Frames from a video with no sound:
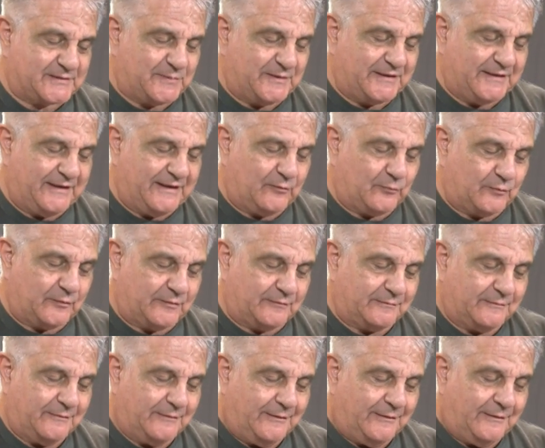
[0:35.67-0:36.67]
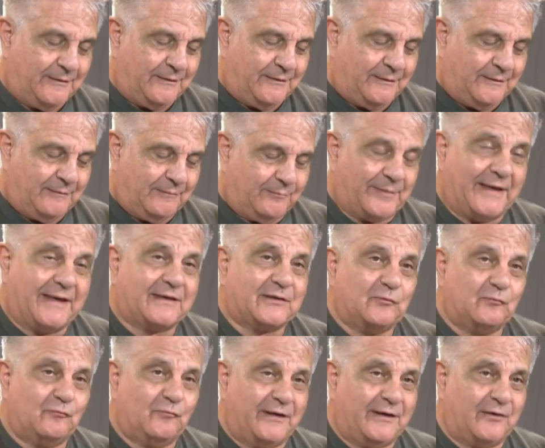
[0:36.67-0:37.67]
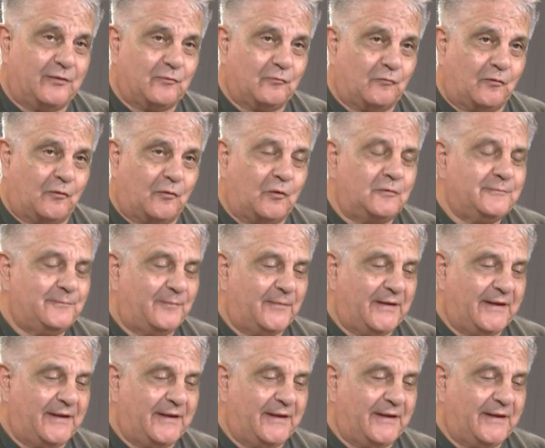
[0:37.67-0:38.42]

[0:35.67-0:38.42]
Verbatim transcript: but now we're back and ready to roll.